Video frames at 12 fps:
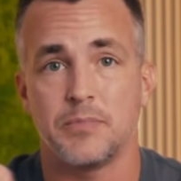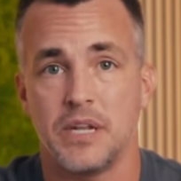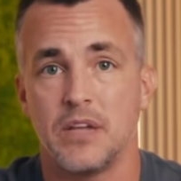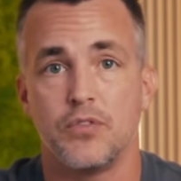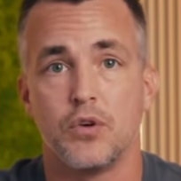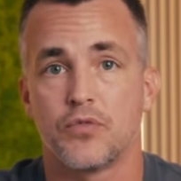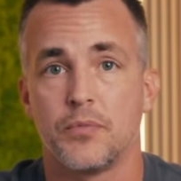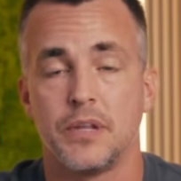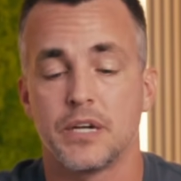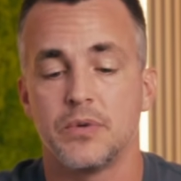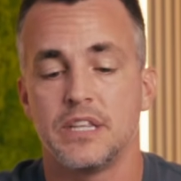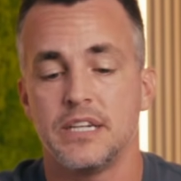Many of you are
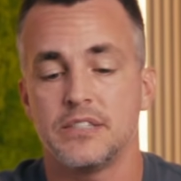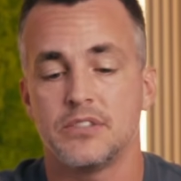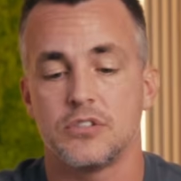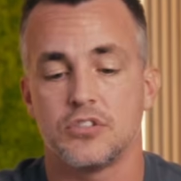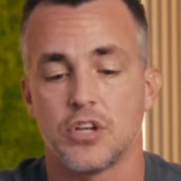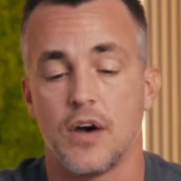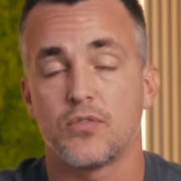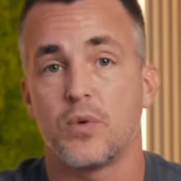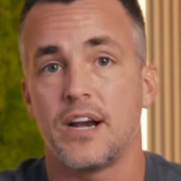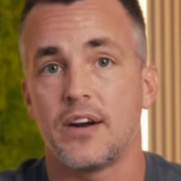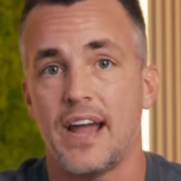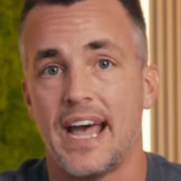familiar with this,
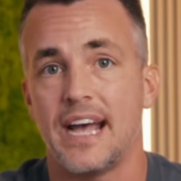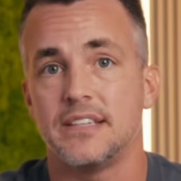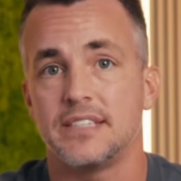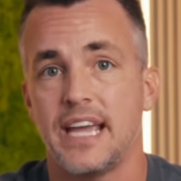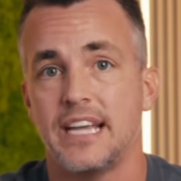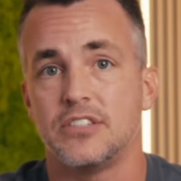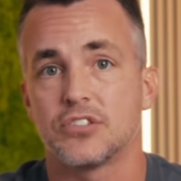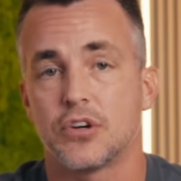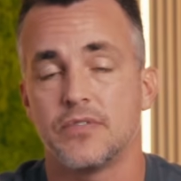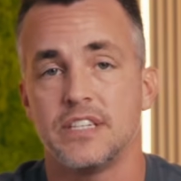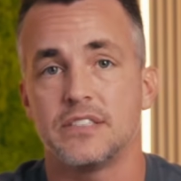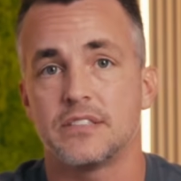software as a
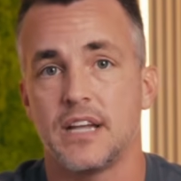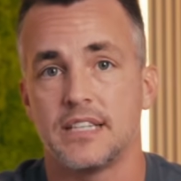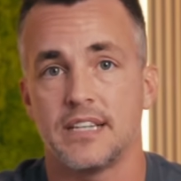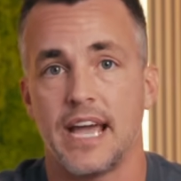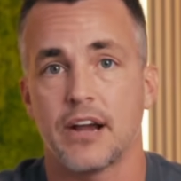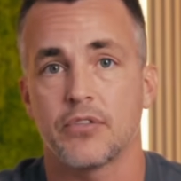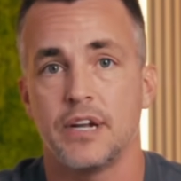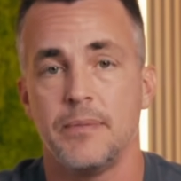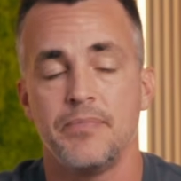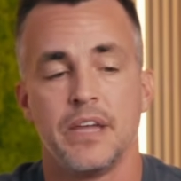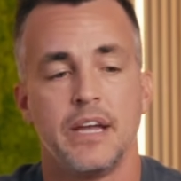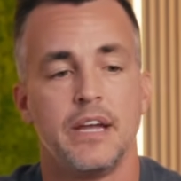service, as an acronym.